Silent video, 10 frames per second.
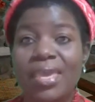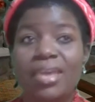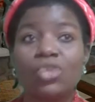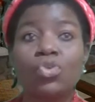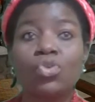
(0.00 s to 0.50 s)

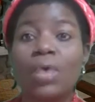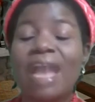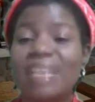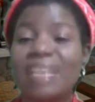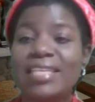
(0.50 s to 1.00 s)
So
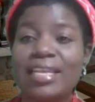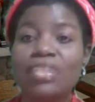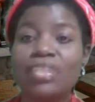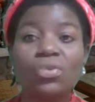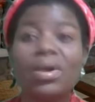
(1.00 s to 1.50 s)
after the
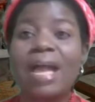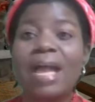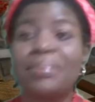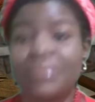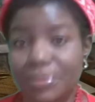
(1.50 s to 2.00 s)
election, what
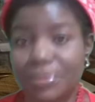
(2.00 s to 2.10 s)
happens?